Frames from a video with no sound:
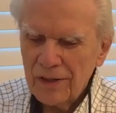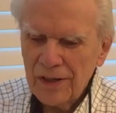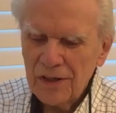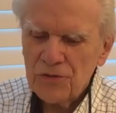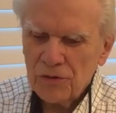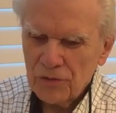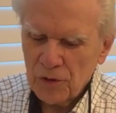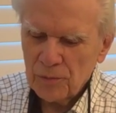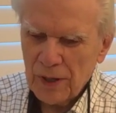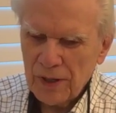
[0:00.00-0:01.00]

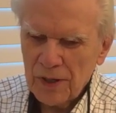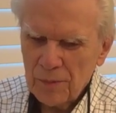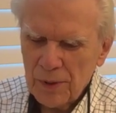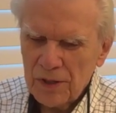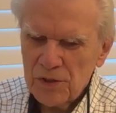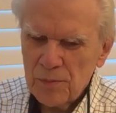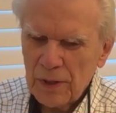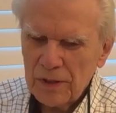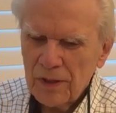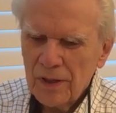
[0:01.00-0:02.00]
introvert by any means,
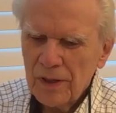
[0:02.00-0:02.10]
but